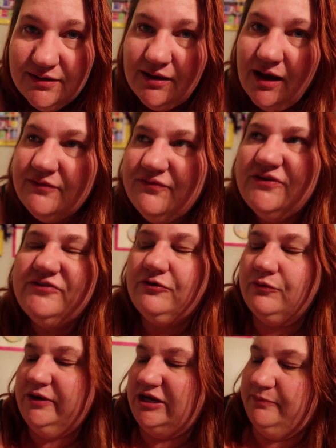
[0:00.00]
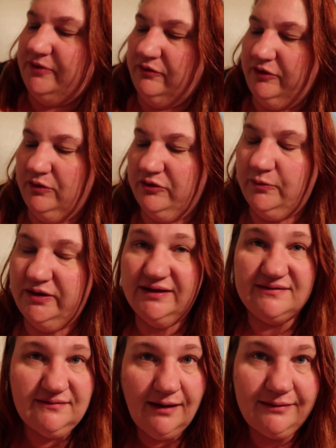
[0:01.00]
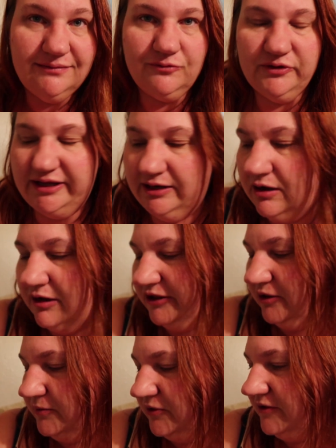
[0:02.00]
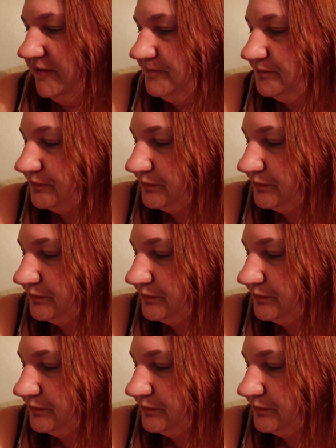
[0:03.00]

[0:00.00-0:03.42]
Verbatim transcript: not physical read, but only other one that's not really an audiobook.